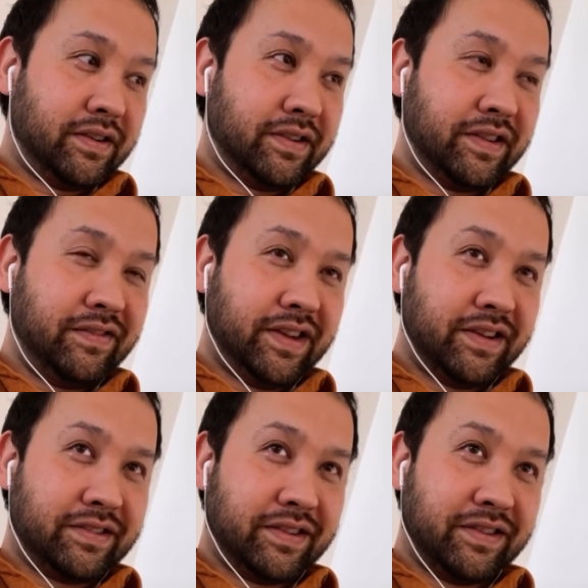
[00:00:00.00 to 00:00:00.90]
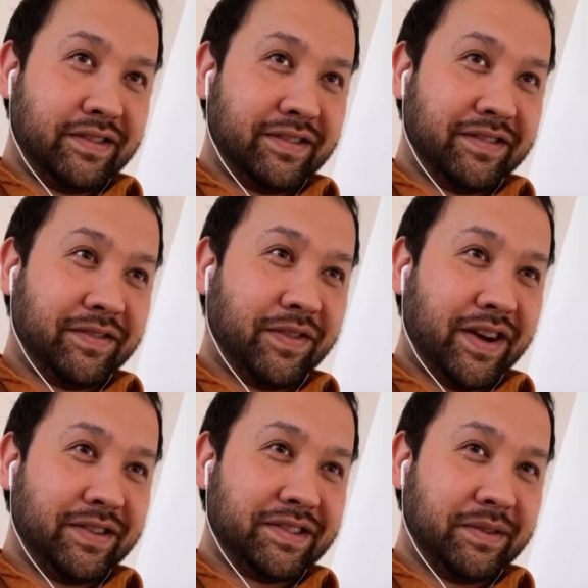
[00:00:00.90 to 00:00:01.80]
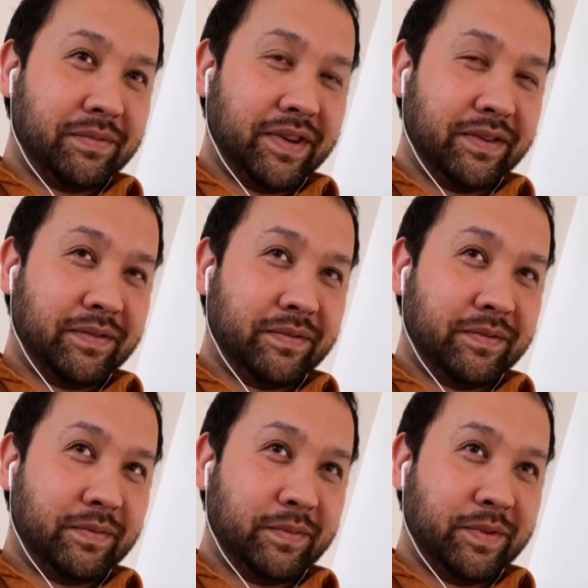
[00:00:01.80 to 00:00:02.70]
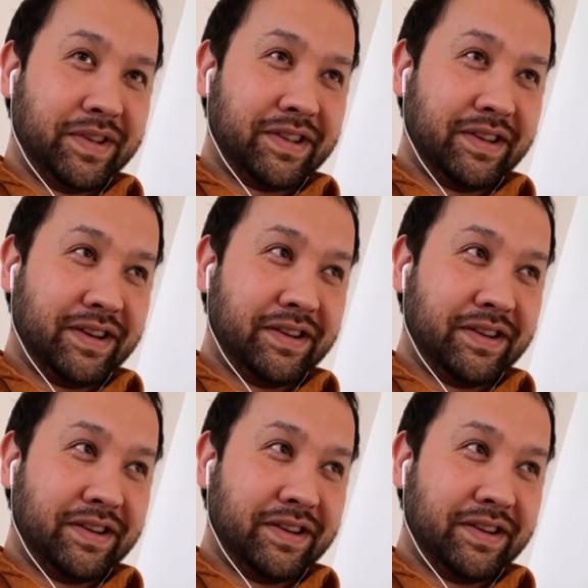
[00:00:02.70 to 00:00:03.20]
Stephen has a file somewhere with